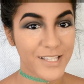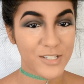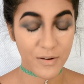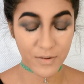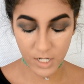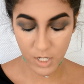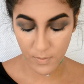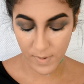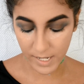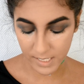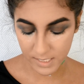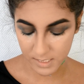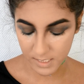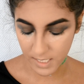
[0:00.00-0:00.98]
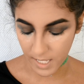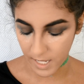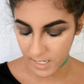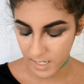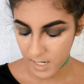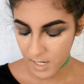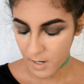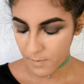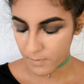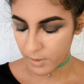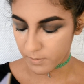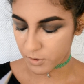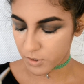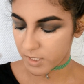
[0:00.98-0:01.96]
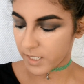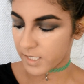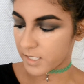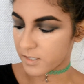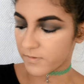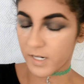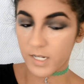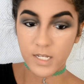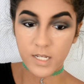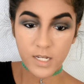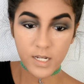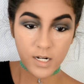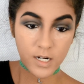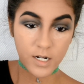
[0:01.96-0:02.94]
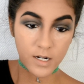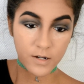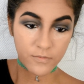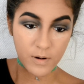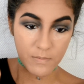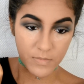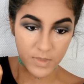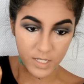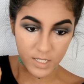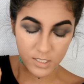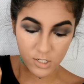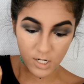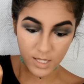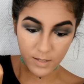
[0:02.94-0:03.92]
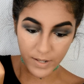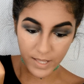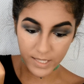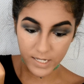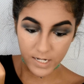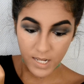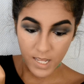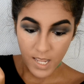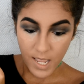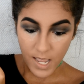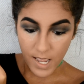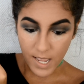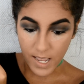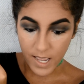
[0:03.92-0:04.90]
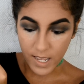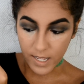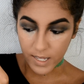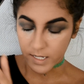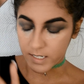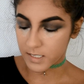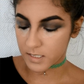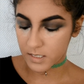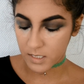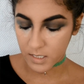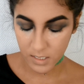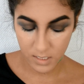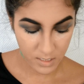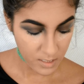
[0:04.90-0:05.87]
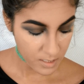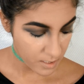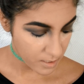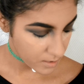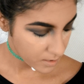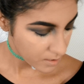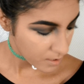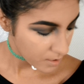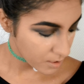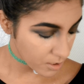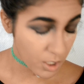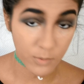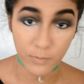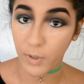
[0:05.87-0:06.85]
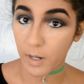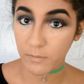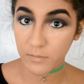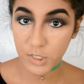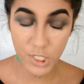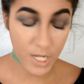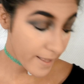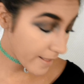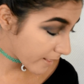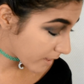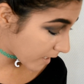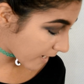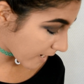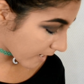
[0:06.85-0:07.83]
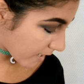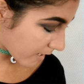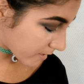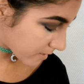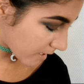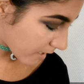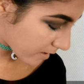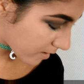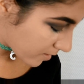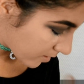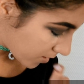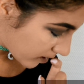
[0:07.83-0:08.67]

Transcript: so I'm going to go back into that purple shade that's right here from the Tartelette palette, and called Bombshell, and take,